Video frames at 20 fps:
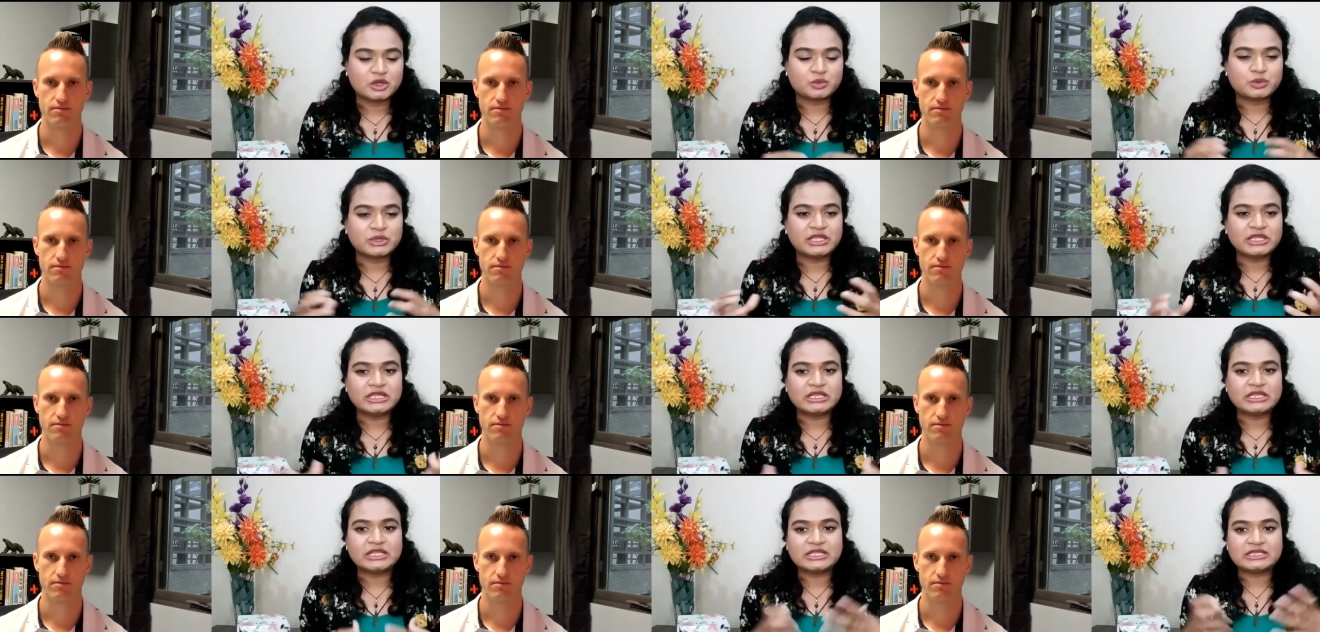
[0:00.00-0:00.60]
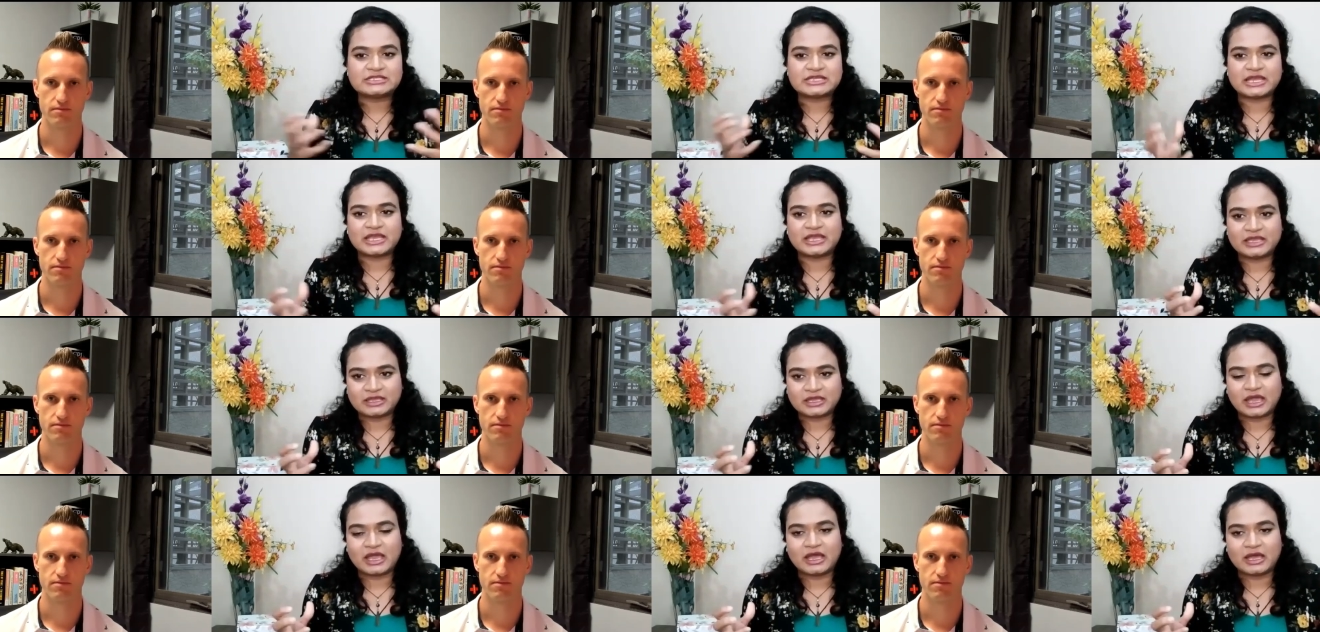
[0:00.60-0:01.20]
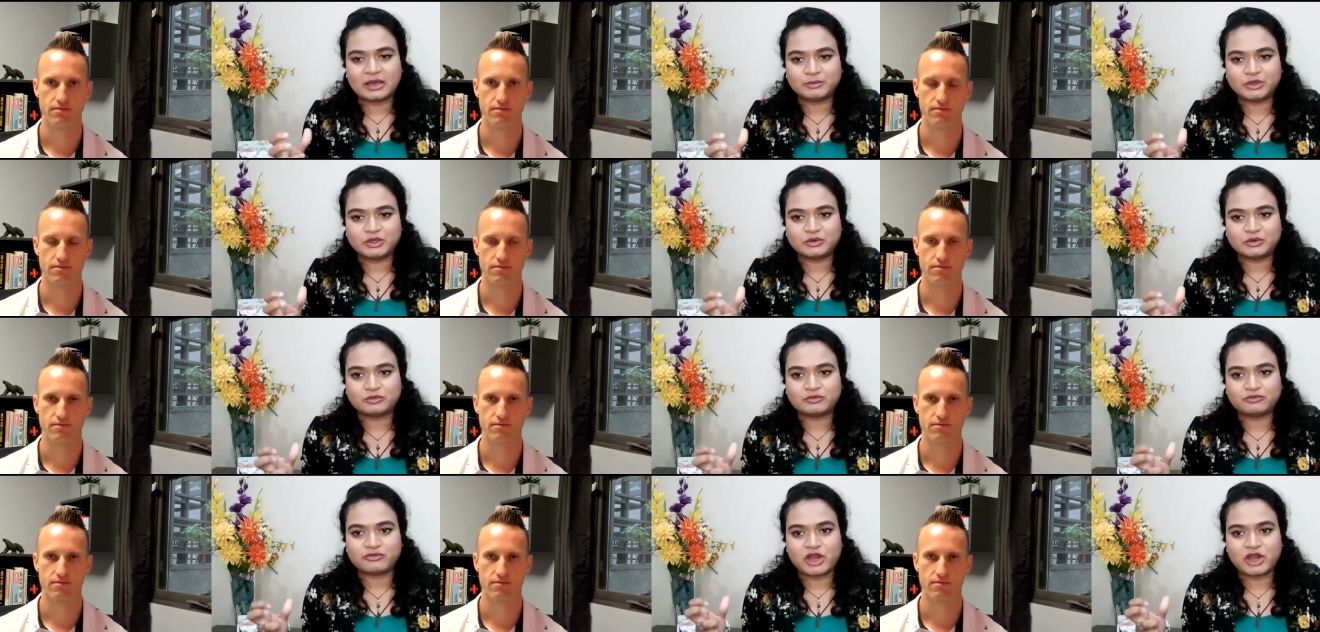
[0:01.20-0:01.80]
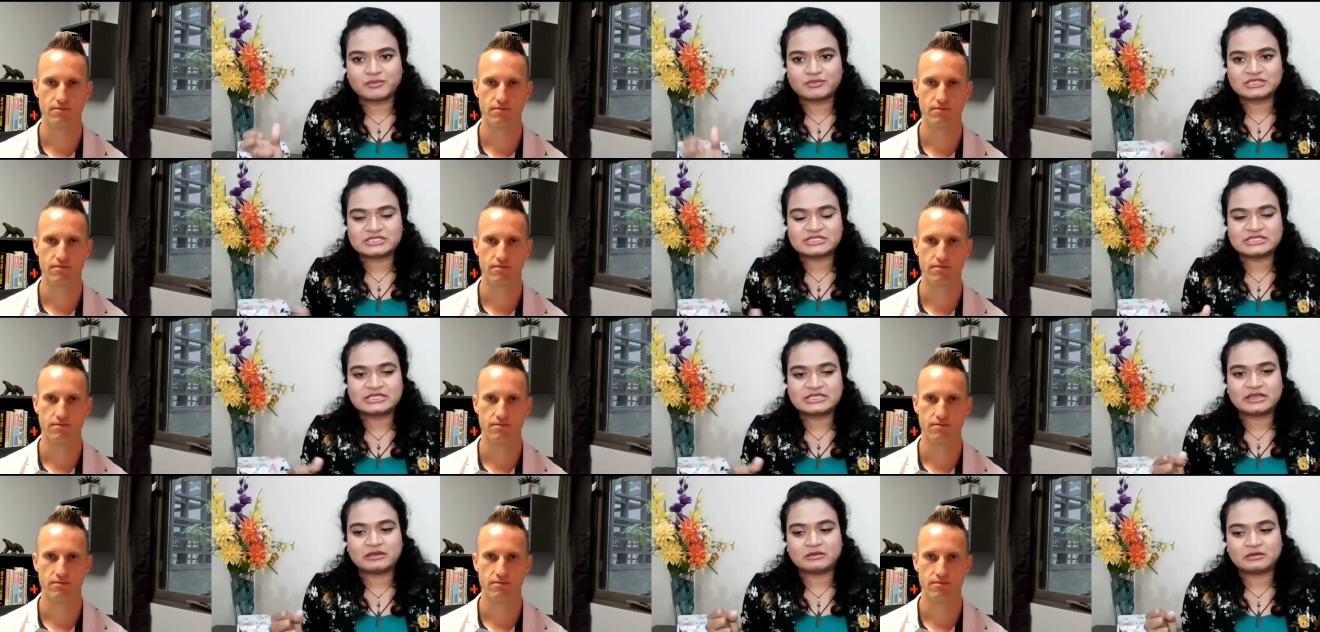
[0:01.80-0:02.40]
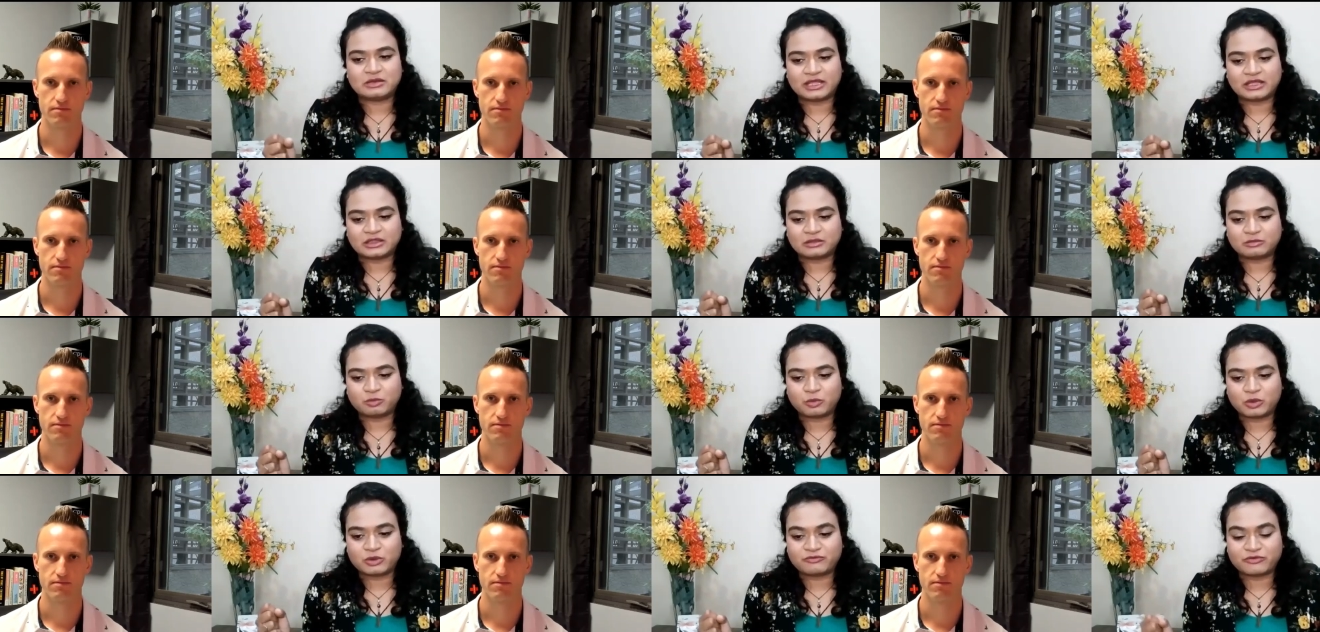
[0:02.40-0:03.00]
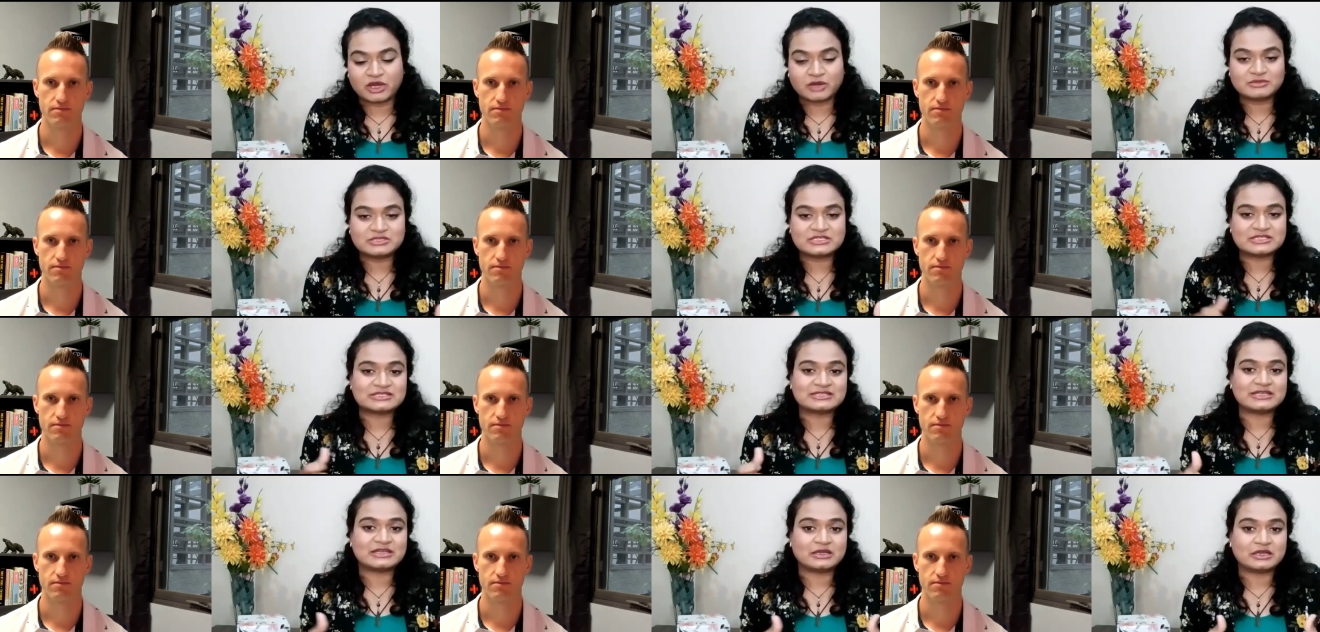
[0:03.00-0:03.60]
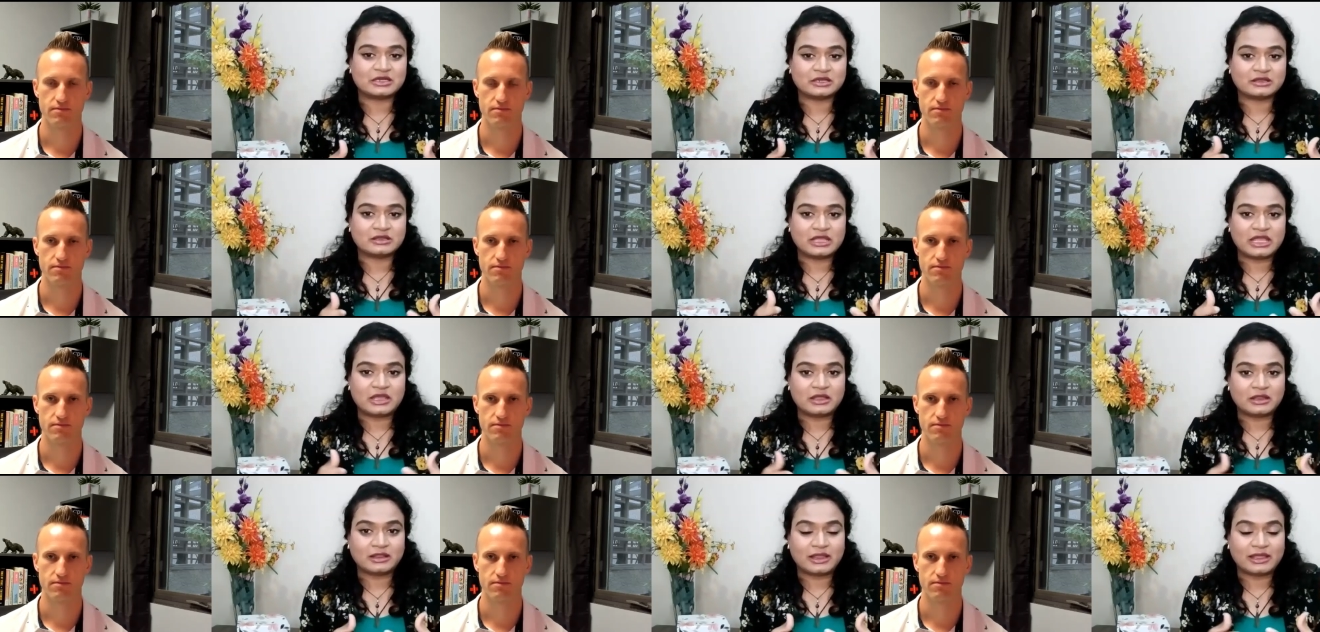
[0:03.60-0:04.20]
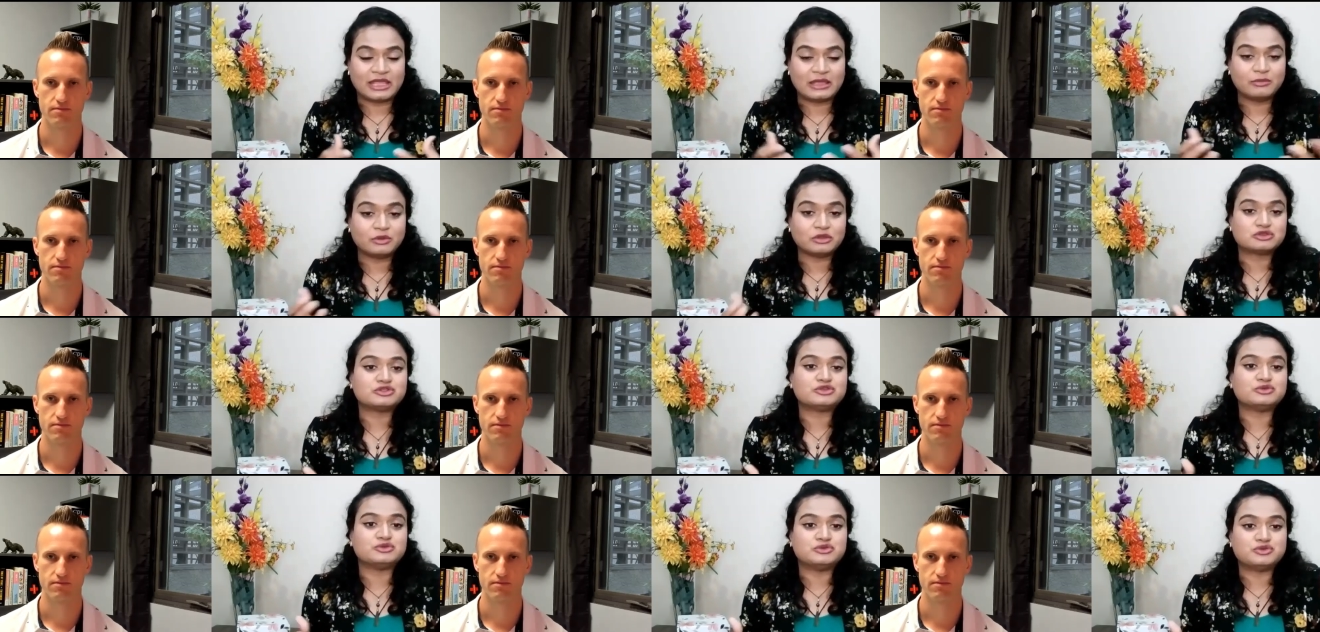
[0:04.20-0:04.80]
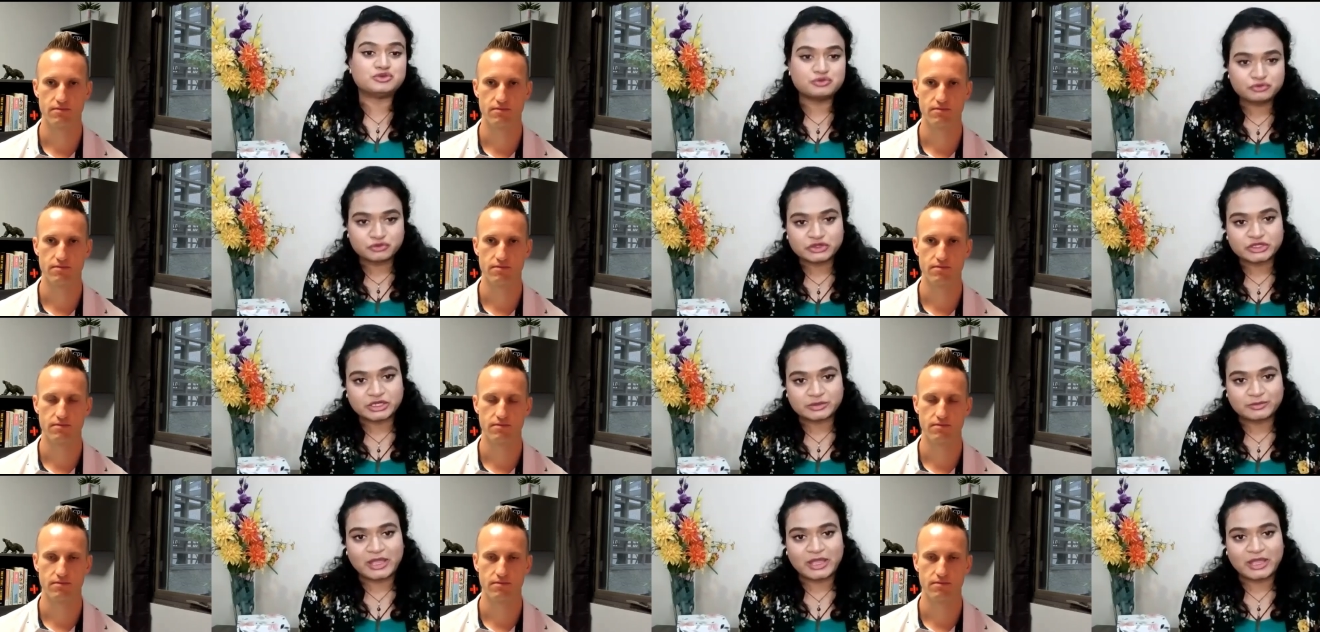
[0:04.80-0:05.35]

Speaker 1: really take um, you know pharmacy and like what pharmacists can, are able to do for their